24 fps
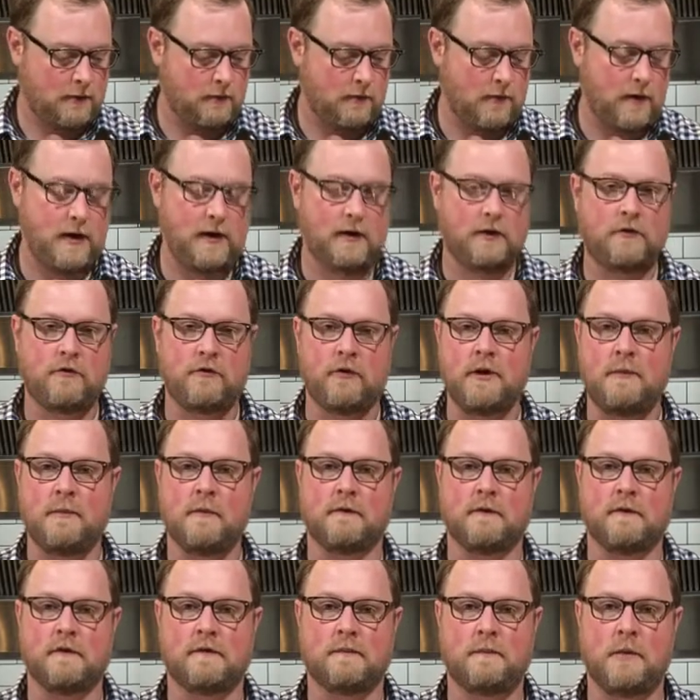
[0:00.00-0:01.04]
great cream
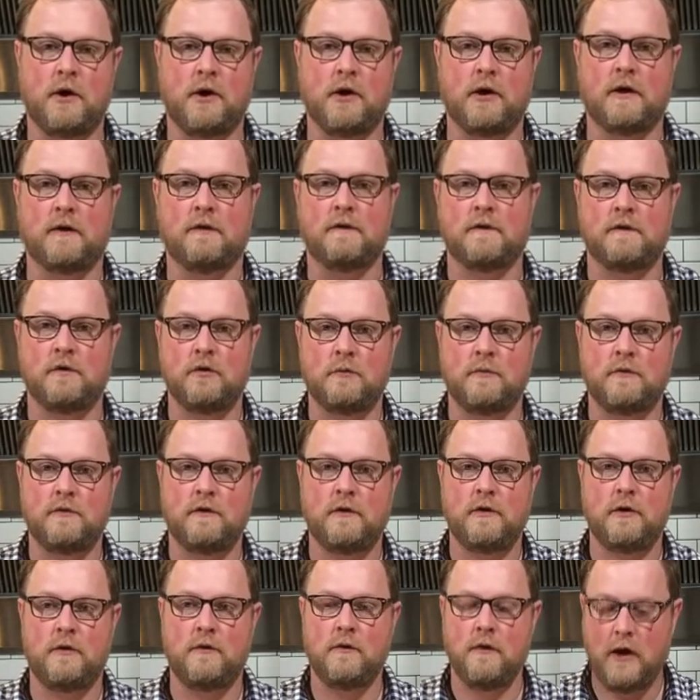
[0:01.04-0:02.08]
of asparagus soup
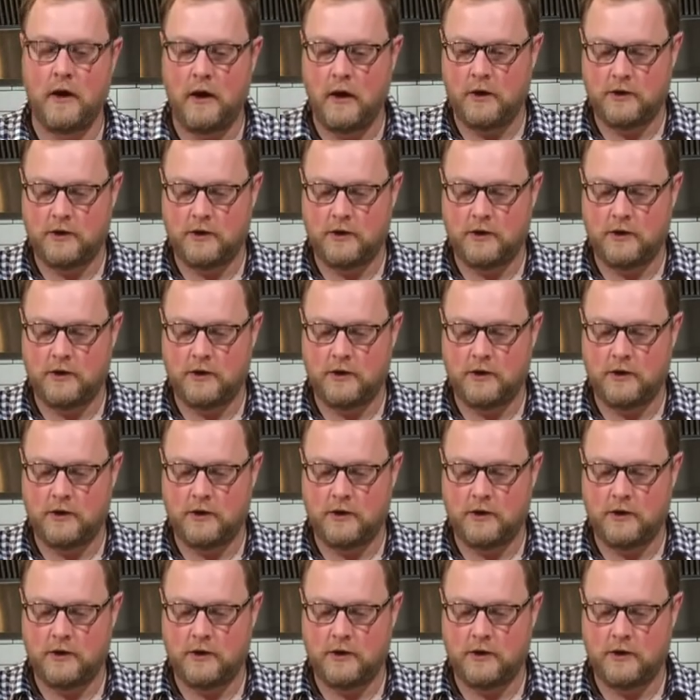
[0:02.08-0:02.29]
to you.